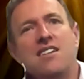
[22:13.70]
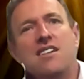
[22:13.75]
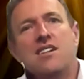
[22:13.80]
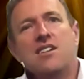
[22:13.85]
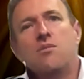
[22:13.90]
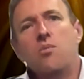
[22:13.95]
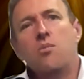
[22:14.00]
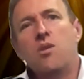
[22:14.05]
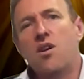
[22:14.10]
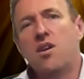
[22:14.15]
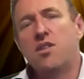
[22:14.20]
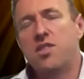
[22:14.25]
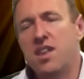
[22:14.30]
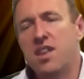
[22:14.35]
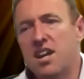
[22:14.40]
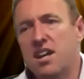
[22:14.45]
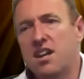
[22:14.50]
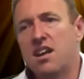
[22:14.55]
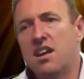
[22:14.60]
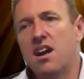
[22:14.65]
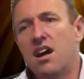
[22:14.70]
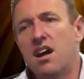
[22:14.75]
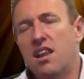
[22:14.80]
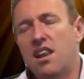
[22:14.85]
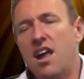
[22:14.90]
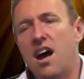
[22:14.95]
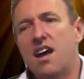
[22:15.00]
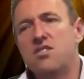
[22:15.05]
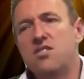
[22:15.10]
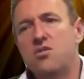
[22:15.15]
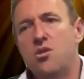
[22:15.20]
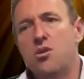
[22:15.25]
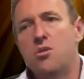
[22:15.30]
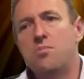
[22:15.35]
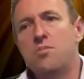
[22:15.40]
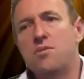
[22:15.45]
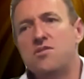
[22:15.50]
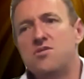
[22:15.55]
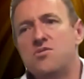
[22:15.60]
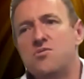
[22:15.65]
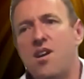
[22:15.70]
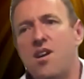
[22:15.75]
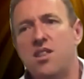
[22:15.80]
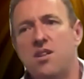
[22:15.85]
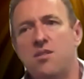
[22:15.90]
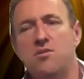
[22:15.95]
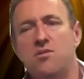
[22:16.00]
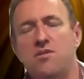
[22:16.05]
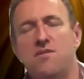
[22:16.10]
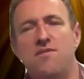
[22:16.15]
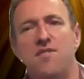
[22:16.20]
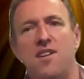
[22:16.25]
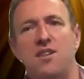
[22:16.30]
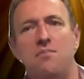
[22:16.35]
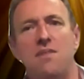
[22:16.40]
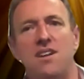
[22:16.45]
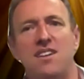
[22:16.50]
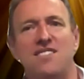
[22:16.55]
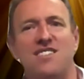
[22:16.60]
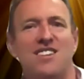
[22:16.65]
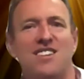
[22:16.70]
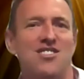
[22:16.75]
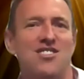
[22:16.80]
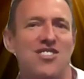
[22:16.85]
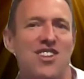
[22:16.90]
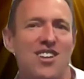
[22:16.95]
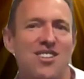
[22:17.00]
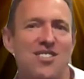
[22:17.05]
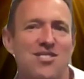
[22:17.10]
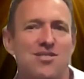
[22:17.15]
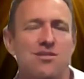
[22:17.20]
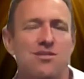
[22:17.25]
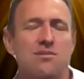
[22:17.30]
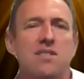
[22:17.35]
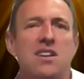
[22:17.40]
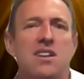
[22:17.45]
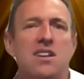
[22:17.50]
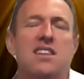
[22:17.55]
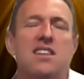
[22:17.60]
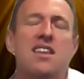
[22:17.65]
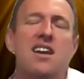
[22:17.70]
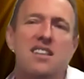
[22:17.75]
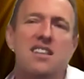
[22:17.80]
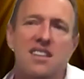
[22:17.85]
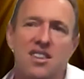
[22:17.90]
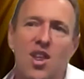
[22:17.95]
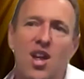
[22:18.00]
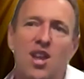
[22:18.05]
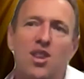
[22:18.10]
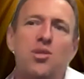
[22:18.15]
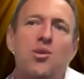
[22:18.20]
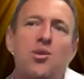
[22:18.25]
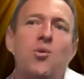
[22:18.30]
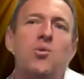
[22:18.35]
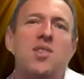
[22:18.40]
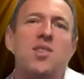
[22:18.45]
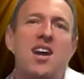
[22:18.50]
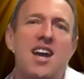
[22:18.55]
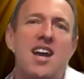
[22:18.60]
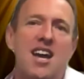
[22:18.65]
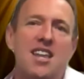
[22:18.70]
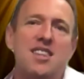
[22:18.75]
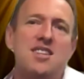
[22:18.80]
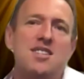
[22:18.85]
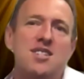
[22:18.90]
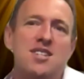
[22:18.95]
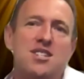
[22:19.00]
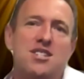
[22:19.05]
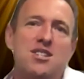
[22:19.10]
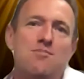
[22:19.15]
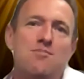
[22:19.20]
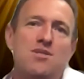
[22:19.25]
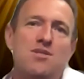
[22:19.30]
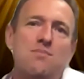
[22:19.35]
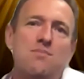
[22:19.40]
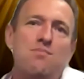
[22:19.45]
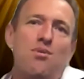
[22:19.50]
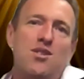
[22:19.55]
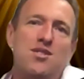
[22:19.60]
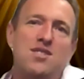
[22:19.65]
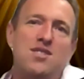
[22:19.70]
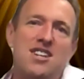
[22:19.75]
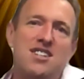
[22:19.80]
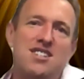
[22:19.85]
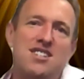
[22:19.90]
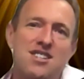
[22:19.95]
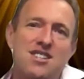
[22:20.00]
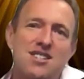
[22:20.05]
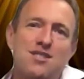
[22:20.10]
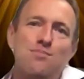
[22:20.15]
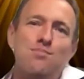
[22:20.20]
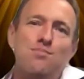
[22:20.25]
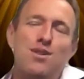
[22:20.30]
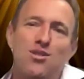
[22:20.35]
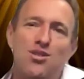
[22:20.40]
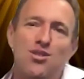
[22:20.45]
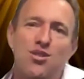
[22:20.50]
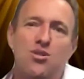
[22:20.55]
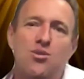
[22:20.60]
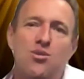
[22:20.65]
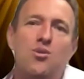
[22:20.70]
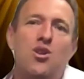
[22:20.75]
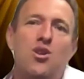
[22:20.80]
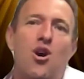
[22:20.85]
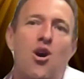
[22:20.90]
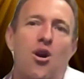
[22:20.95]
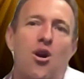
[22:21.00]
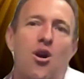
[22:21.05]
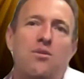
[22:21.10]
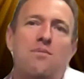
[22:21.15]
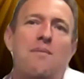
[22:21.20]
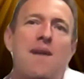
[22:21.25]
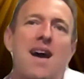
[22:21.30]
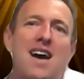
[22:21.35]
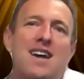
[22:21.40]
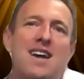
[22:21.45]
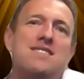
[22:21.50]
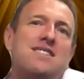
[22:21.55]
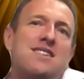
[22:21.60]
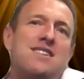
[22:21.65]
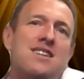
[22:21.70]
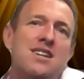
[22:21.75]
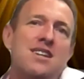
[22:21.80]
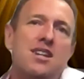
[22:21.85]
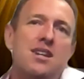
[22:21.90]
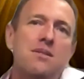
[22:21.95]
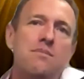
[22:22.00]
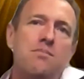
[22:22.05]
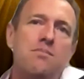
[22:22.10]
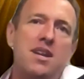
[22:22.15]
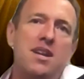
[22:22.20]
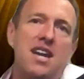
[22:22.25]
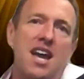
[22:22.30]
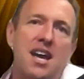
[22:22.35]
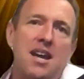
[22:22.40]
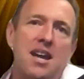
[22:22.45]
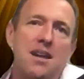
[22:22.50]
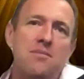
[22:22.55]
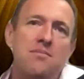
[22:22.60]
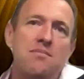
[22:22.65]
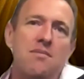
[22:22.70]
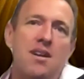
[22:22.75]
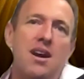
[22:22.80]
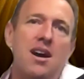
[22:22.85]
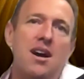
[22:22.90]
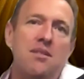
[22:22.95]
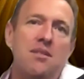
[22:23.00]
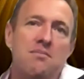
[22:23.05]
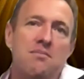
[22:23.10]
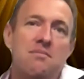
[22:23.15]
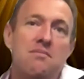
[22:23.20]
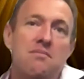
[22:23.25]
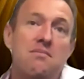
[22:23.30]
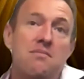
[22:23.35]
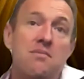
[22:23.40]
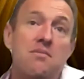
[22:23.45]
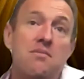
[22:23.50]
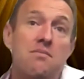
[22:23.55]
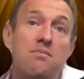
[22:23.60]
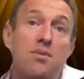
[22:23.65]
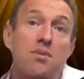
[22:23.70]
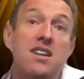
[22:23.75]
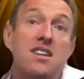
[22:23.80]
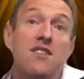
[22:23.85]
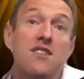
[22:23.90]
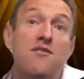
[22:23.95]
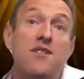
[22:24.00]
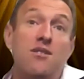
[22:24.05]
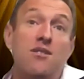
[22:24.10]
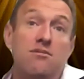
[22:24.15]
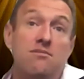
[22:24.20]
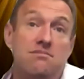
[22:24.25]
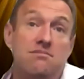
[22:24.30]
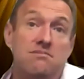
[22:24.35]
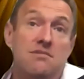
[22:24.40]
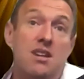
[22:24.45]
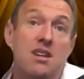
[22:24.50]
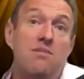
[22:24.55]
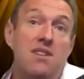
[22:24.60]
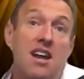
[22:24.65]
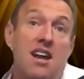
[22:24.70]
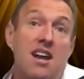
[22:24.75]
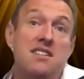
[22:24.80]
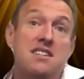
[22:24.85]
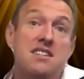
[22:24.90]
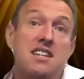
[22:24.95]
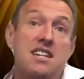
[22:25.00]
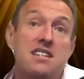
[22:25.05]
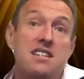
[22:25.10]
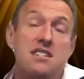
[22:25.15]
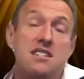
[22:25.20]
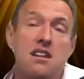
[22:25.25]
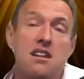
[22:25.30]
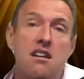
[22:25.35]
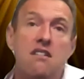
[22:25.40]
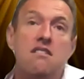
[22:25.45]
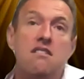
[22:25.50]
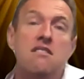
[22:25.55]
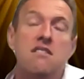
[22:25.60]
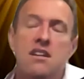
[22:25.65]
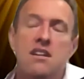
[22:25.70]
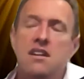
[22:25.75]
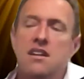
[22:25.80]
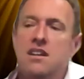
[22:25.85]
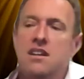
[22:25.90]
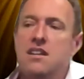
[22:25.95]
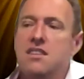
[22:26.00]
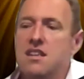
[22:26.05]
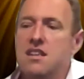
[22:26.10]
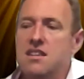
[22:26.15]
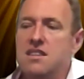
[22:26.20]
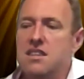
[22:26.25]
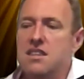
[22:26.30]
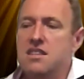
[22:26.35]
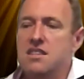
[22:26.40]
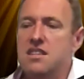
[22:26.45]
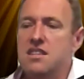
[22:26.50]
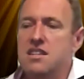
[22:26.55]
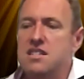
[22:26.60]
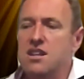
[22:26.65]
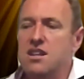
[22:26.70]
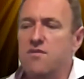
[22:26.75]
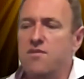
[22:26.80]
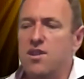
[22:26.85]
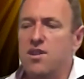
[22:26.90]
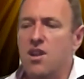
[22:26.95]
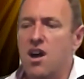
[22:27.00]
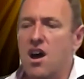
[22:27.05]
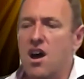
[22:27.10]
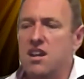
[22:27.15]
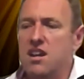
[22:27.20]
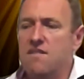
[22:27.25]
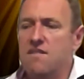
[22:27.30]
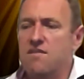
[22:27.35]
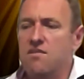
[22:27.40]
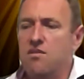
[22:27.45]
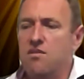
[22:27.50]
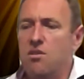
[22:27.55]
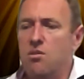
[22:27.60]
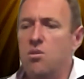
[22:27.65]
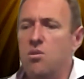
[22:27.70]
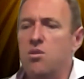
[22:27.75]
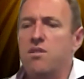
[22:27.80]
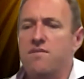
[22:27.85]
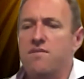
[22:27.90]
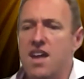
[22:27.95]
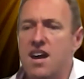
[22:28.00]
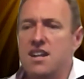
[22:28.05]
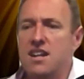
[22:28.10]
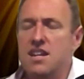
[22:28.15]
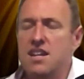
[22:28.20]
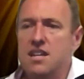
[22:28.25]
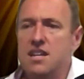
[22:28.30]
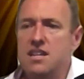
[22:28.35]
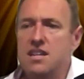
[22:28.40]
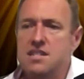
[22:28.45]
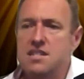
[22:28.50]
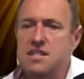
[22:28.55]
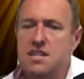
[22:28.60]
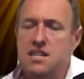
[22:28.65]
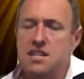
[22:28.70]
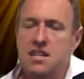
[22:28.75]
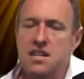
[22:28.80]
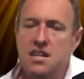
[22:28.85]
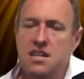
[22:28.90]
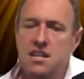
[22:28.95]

where I think large corporate Australia was fundamentally challenged in that they thought they had the systems and processes, but to do it en masse became pretty difficult in reality. So the silver lining of all of that is that,